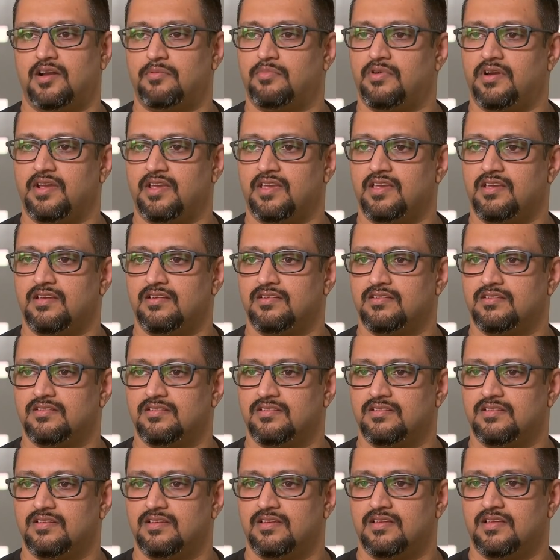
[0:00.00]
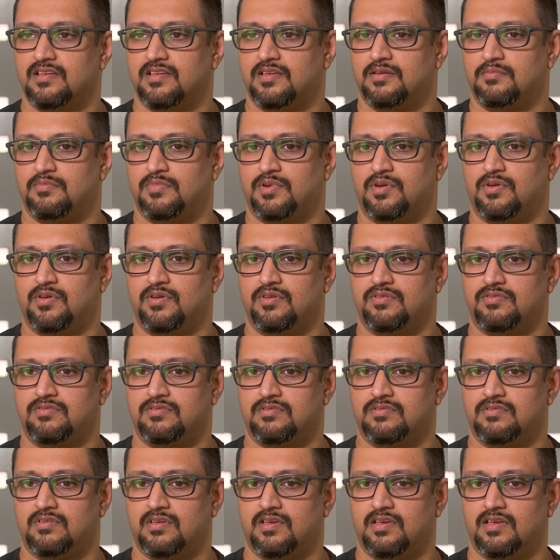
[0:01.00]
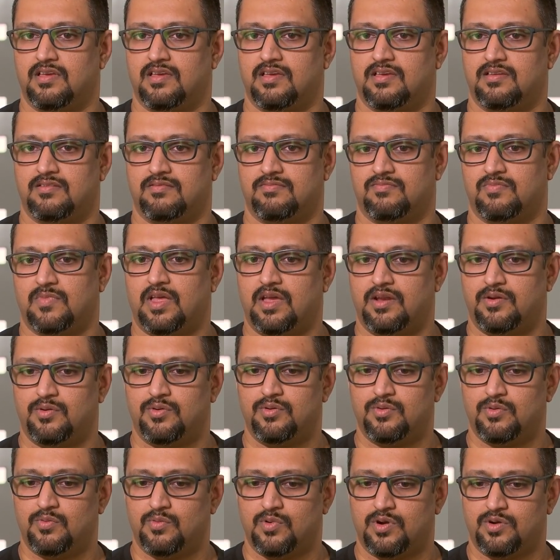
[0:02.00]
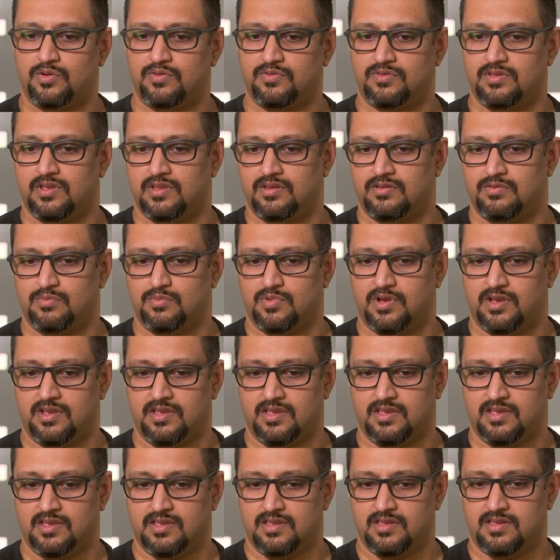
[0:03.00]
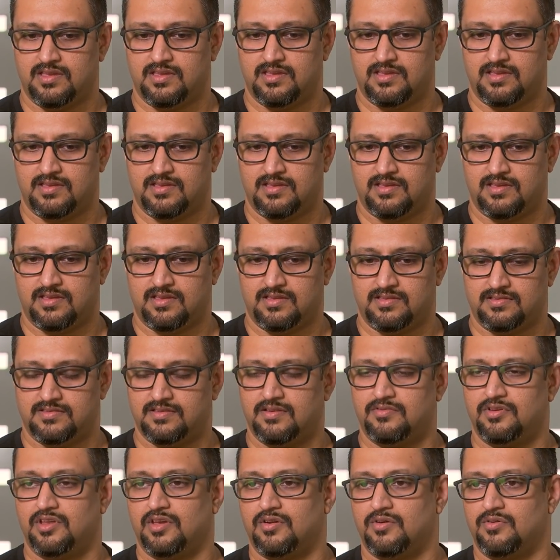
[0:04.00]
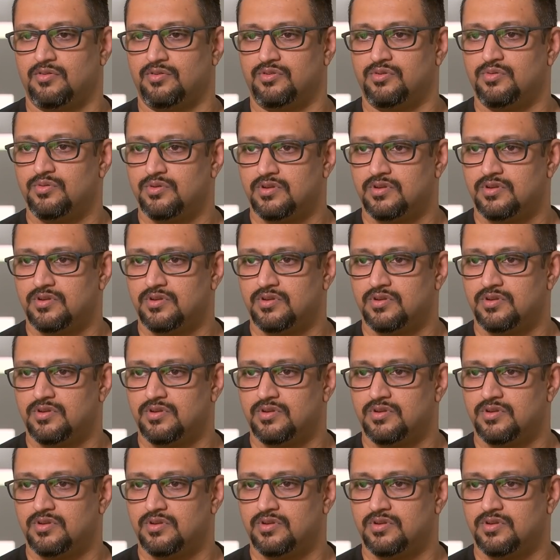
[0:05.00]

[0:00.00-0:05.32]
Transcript: Heartbreaking because. Uh I don't know what to say to my uh, seven year old